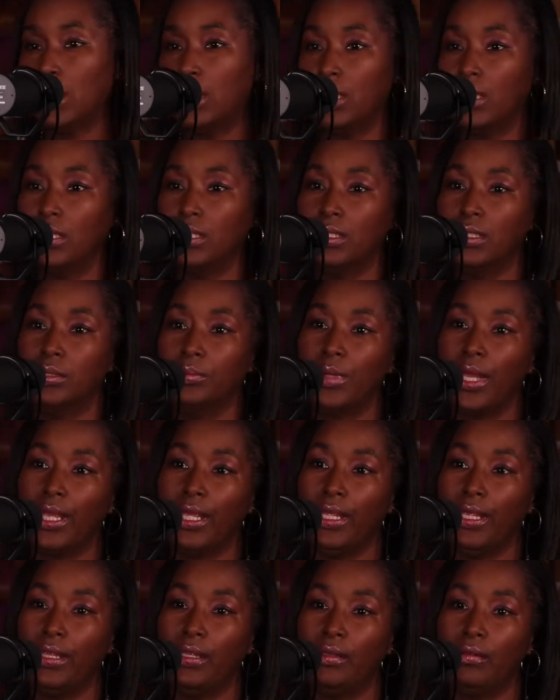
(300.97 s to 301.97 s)

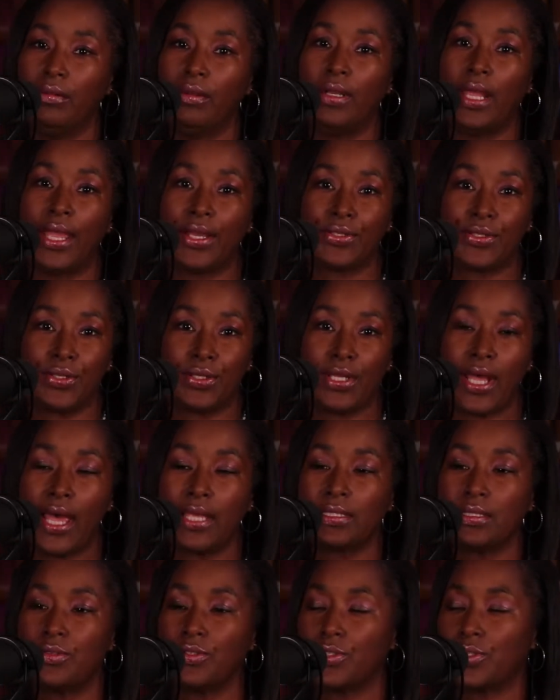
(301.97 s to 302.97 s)
And
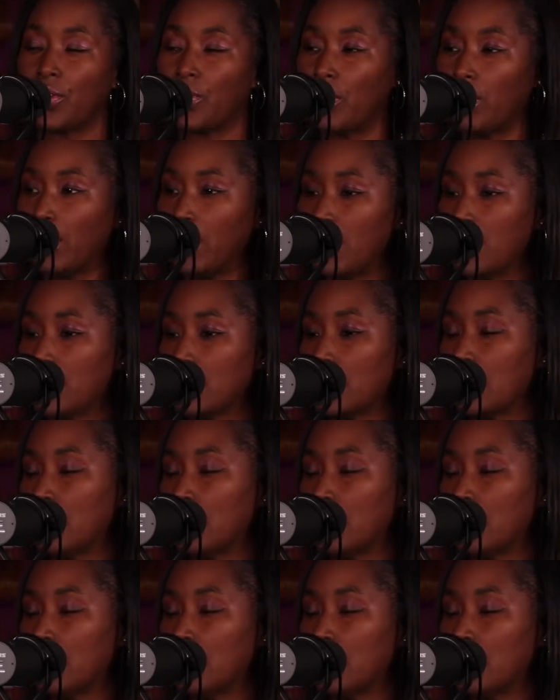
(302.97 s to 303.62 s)
exercising certainly is